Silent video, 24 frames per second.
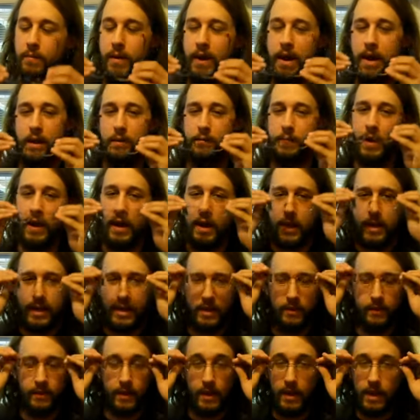backpack,
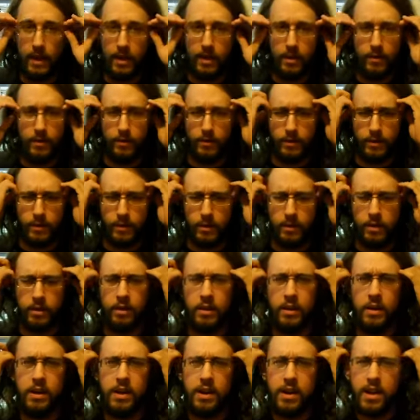in the house,
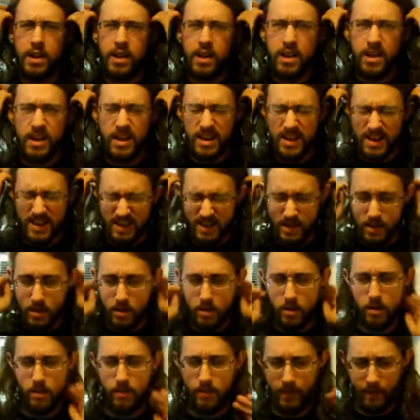and
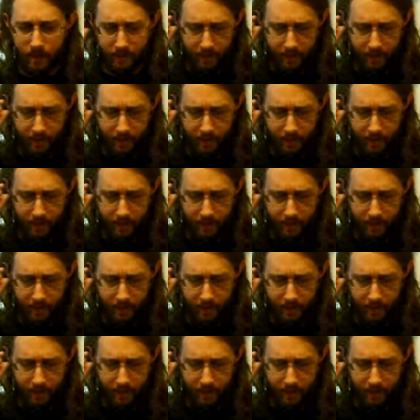on my